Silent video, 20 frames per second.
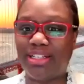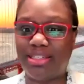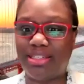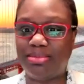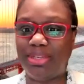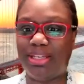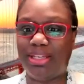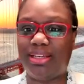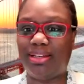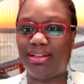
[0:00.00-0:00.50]
to
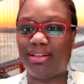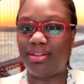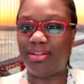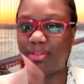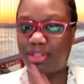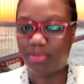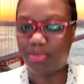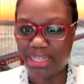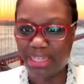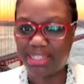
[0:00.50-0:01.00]
me. Don't
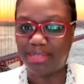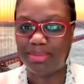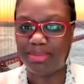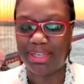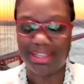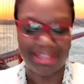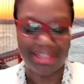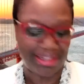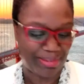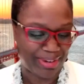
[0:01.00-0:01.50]
speak to
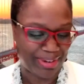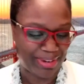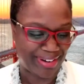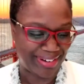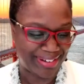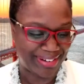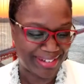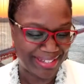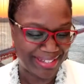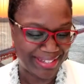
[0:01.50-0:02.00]
me.
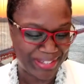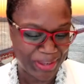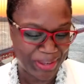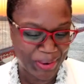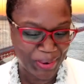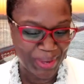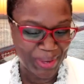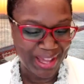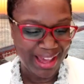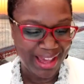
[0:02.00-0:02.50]

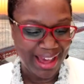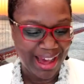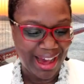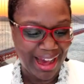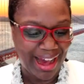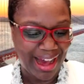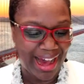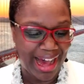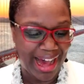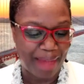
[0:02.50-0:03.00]
So,
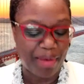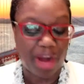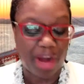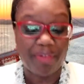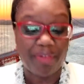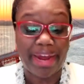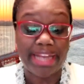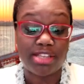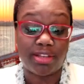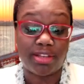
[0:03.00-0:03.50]
all
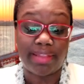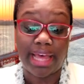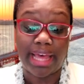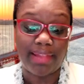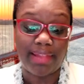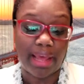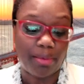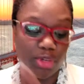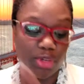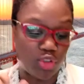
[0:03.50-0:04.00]
right. So
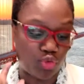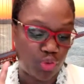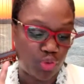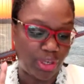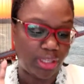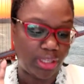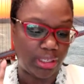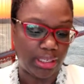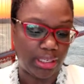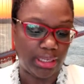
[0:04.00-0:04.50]
that was
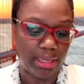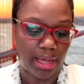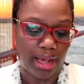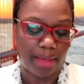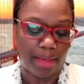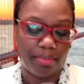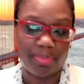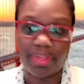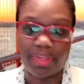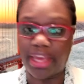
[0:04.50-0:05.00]
really
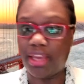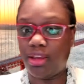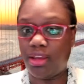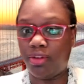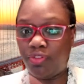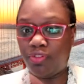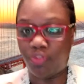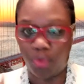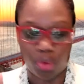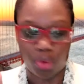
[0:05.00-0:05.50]
thank you
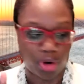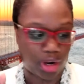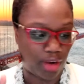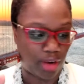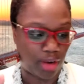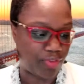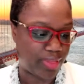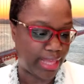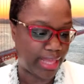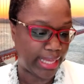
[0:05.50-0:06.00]
for
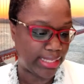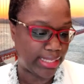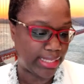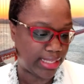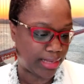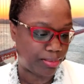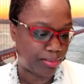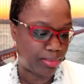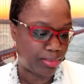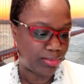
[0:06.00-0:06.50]
that
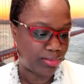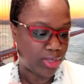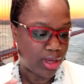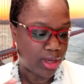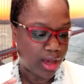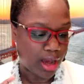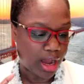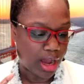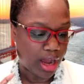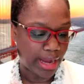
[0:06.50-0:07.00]
tip.
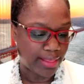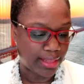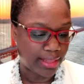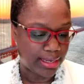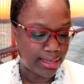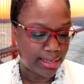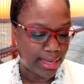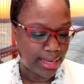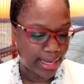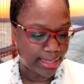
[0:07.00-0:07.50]
All right. The
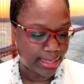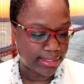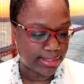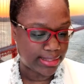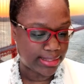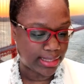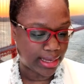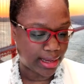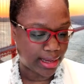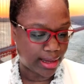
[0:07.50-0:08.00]

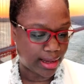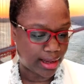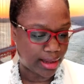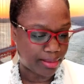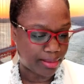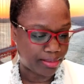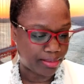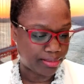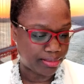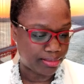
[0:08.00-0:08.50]
next
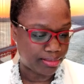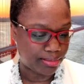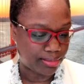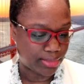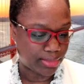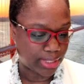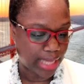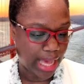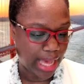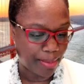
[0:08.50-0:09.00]

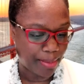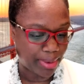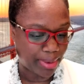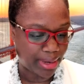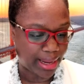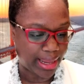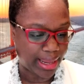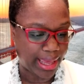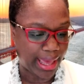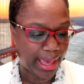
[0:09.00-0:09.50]
comment
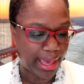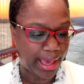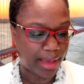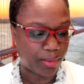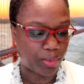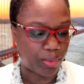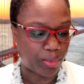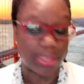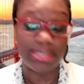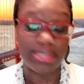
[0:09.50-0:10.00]
I had
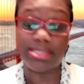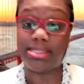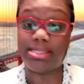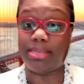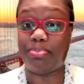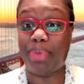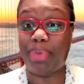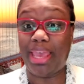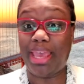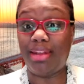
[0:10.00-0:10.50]
was the
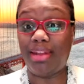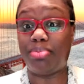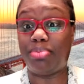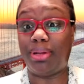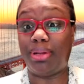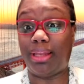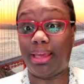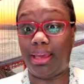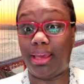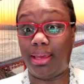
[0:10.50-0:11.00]
pay to
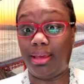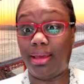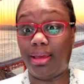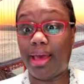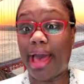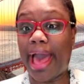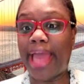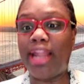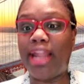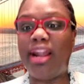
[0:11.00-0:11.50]
play.
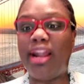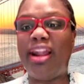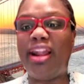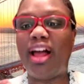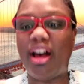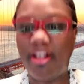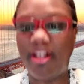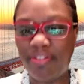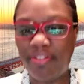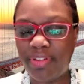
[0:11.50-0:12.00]
I
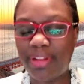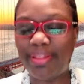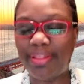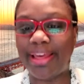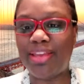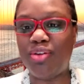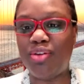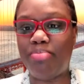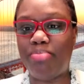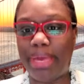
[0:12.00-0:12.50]
love
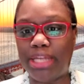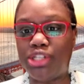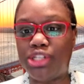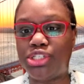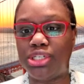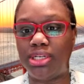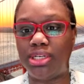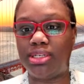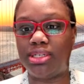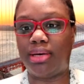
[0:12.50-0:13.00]
that you
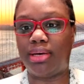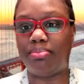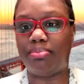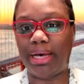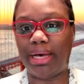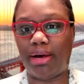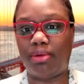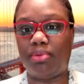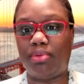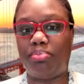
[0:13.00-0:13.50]
mentioned
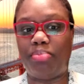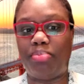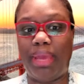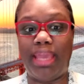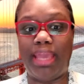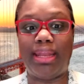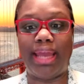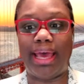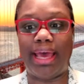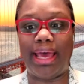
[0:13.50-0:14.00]
about
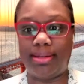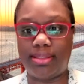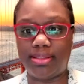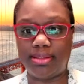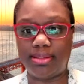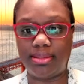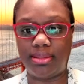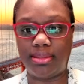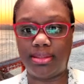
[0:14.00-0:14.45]
paid ads.